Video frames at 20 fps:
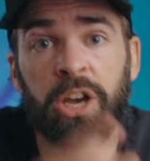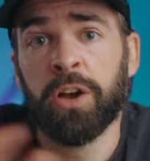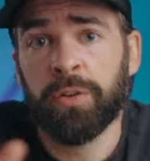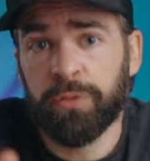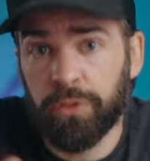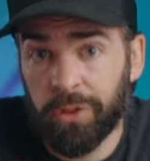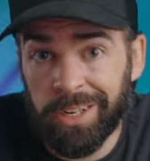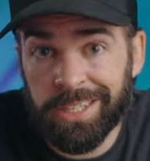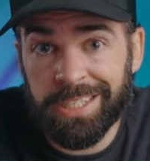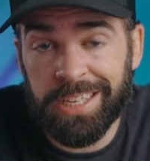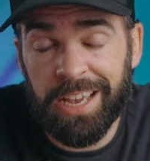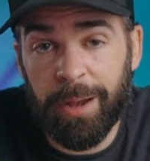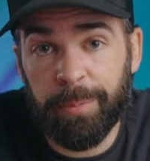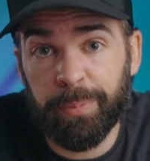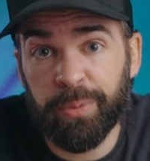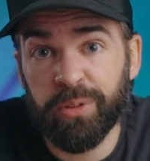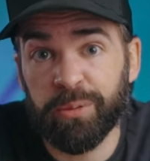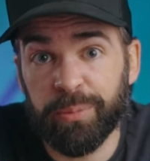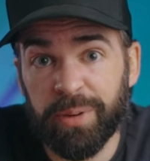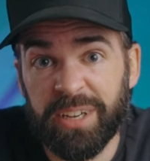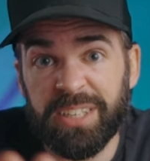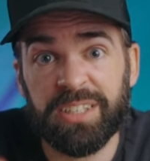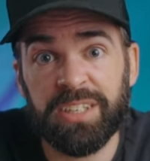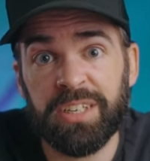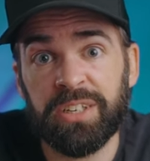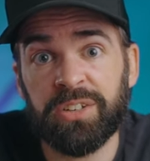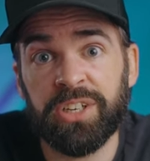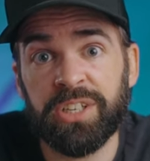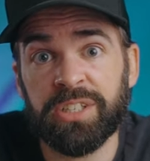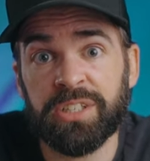For example, my
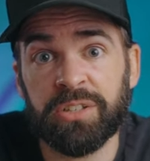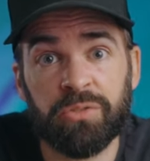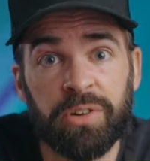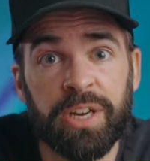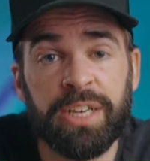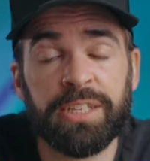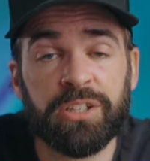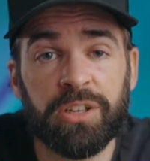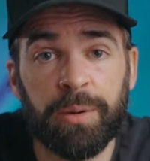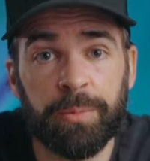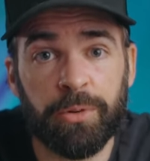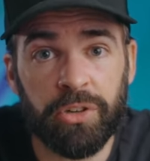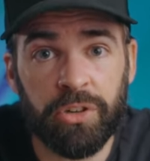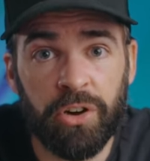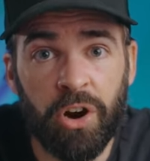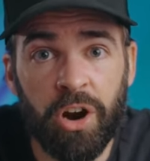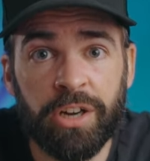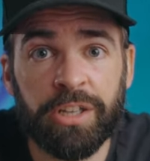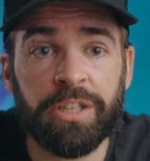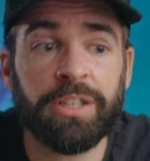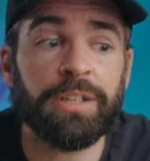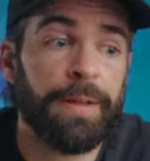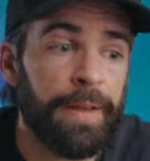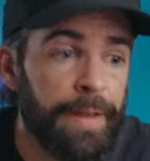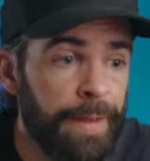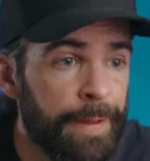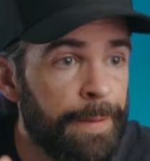series Grey Summer Garden.